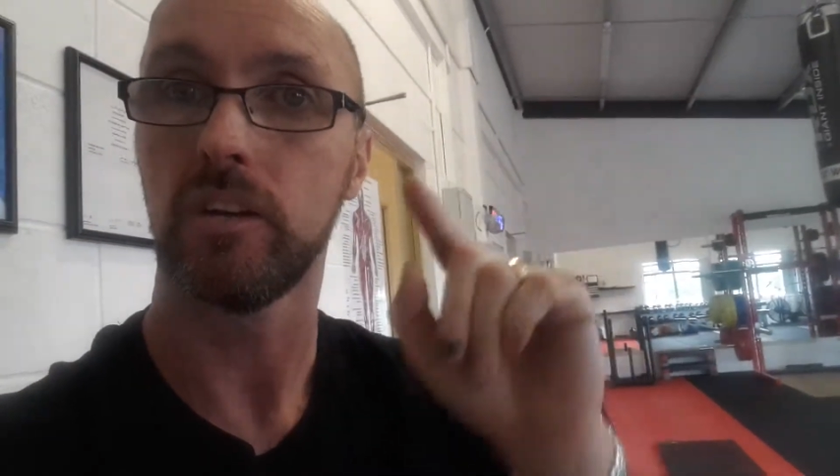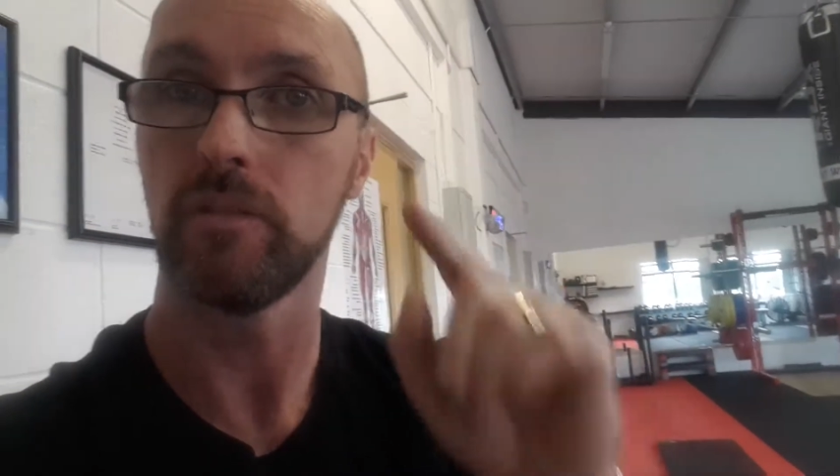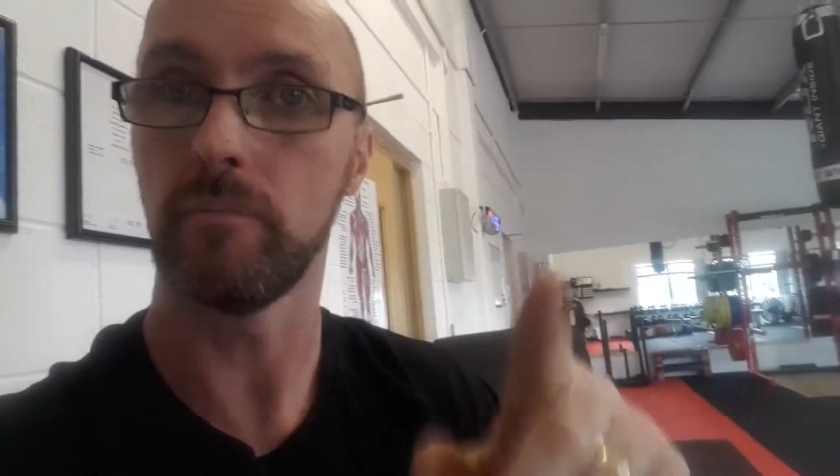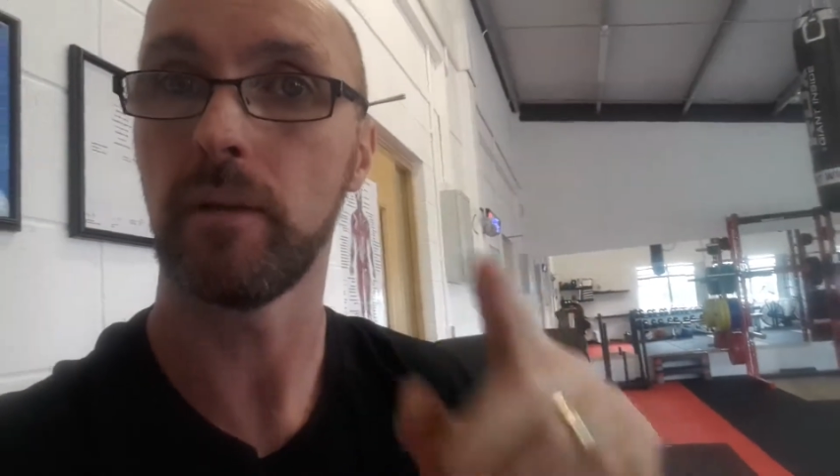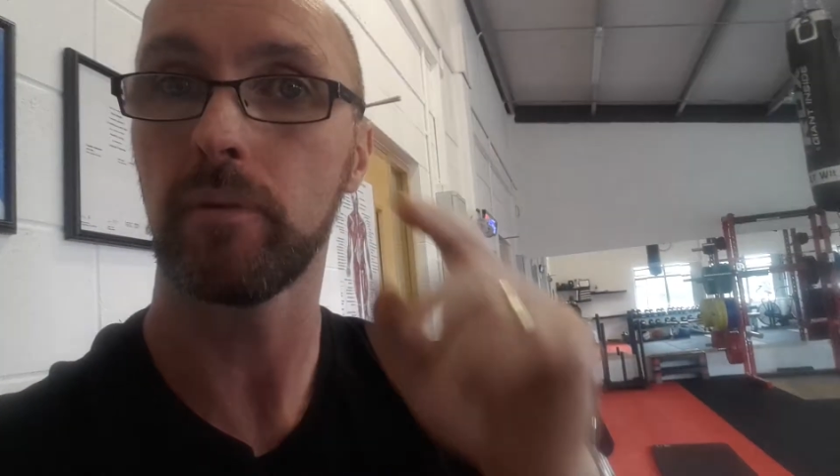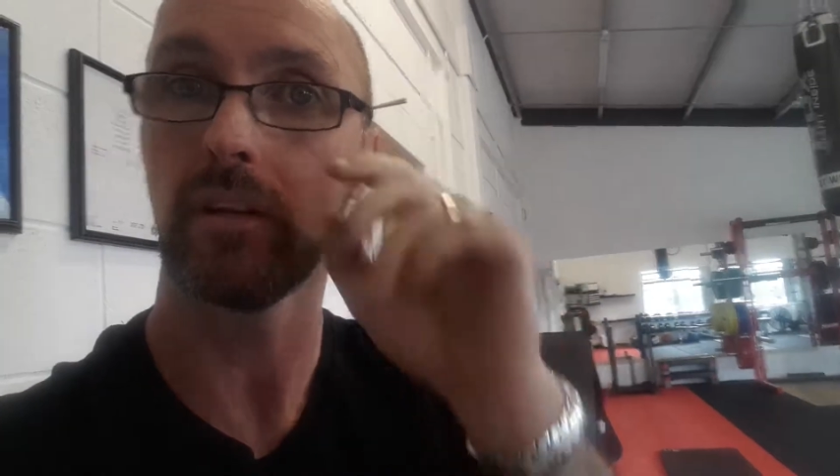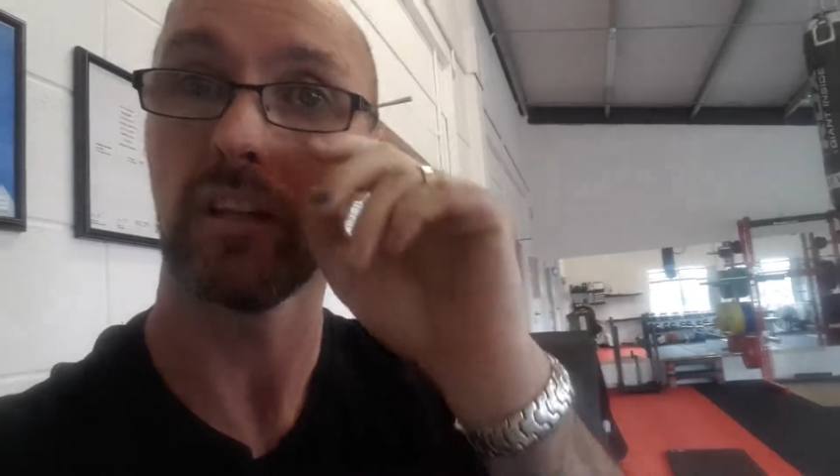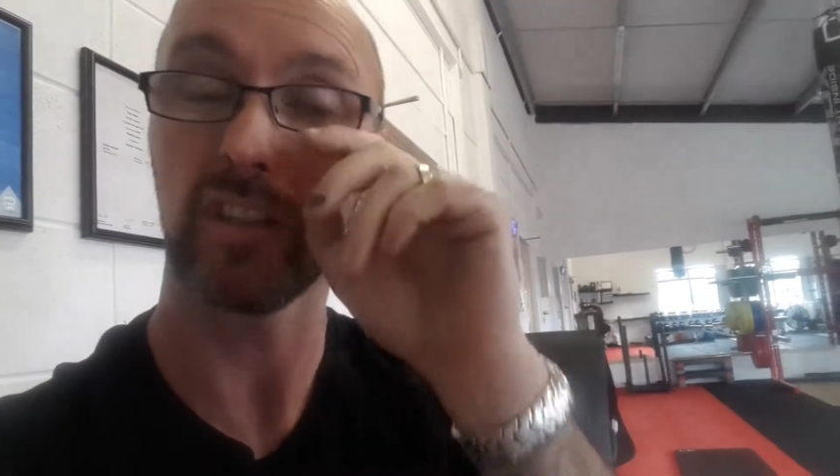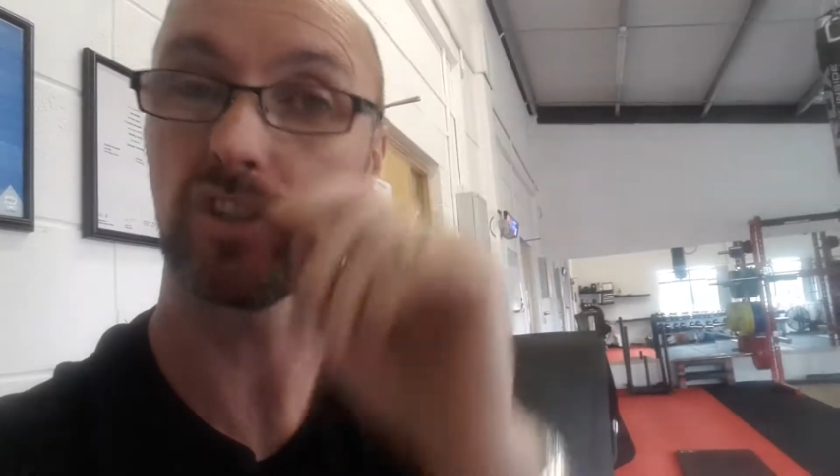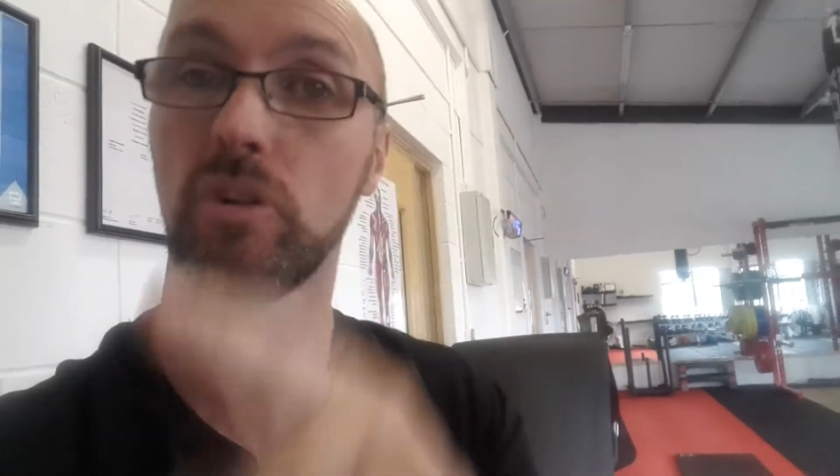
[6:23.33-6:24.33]
remember,
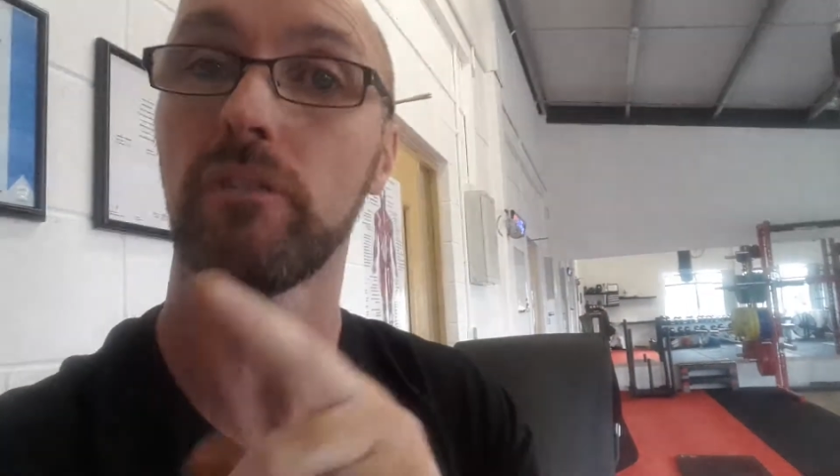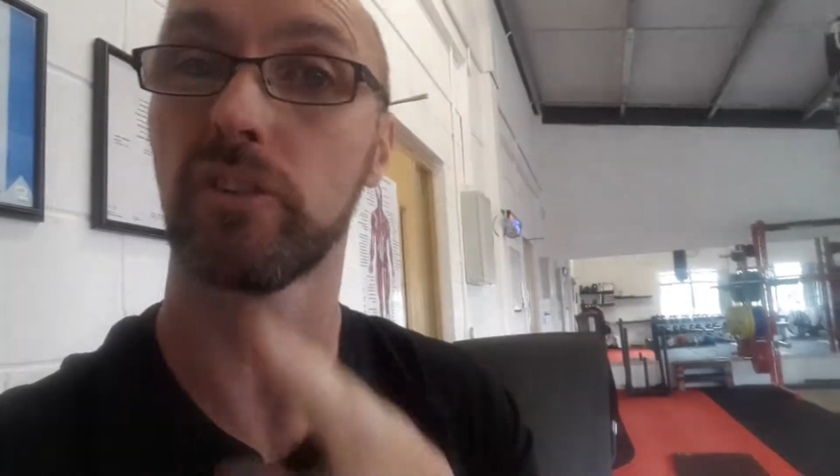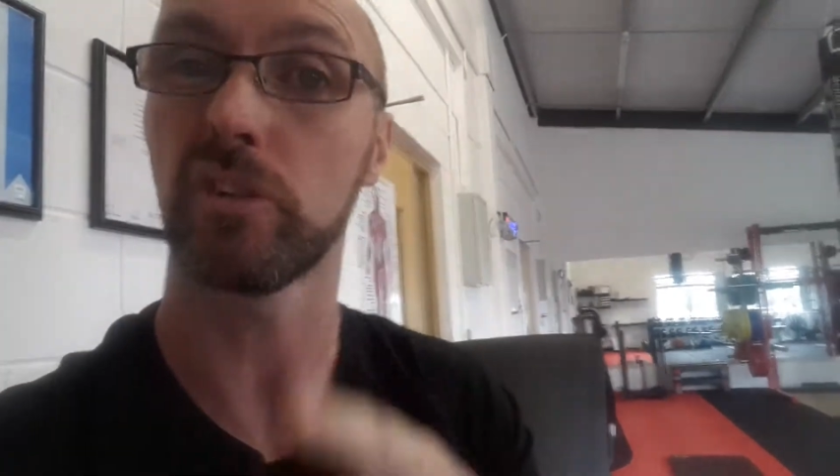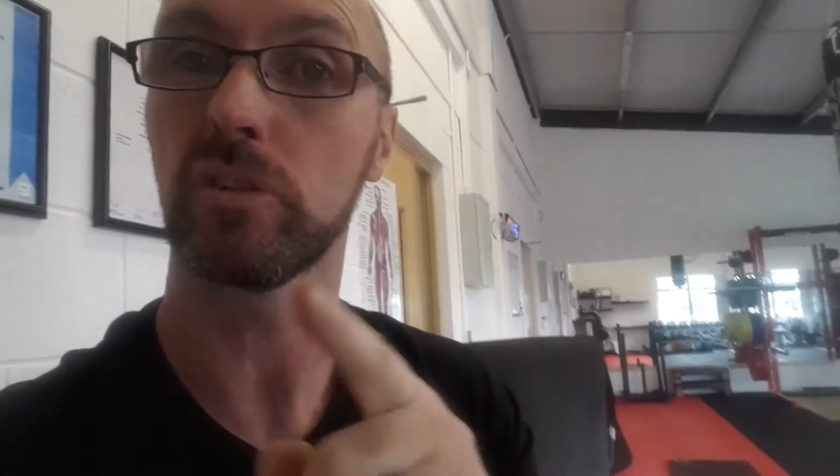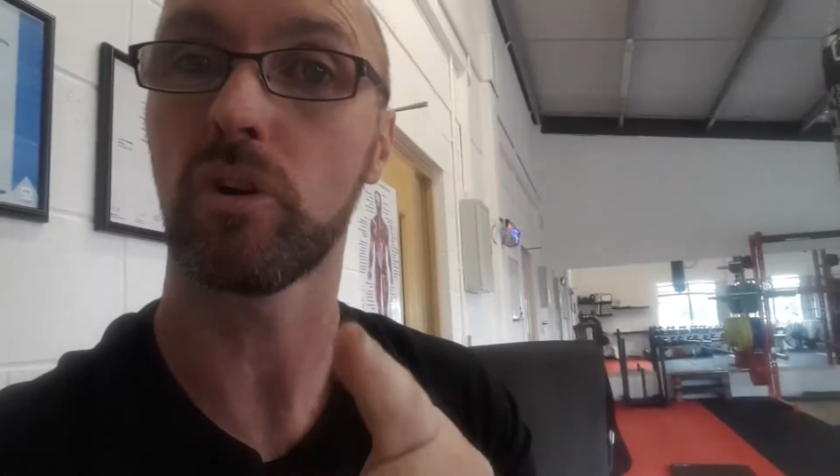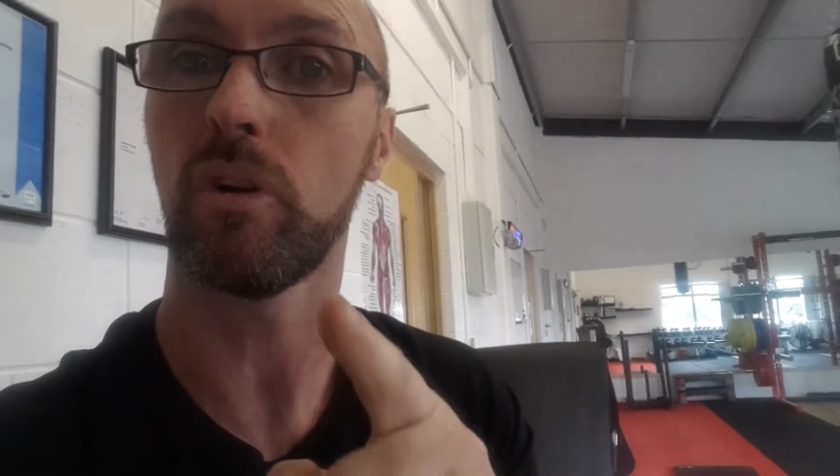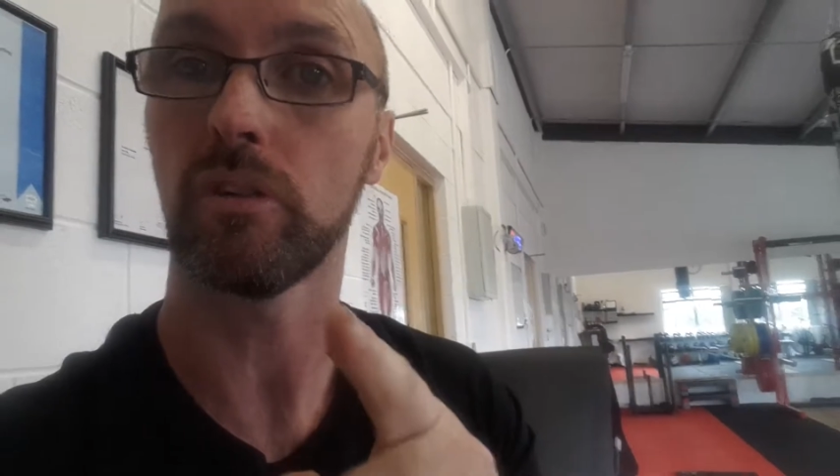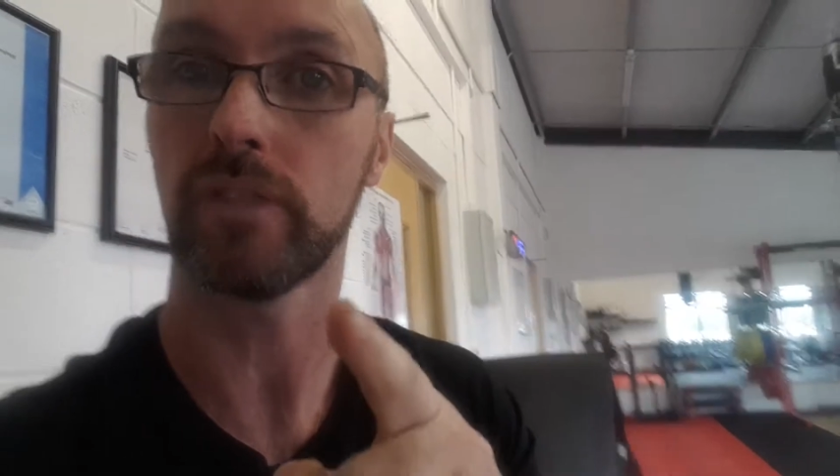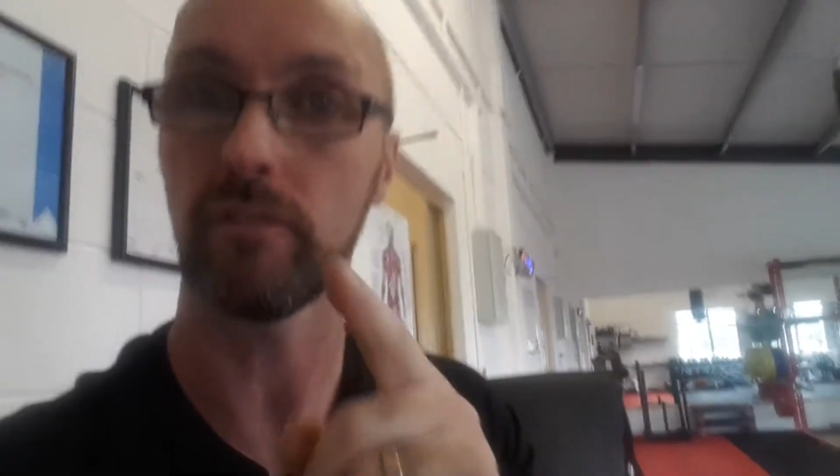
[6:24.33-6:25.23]
this is all for a good cause.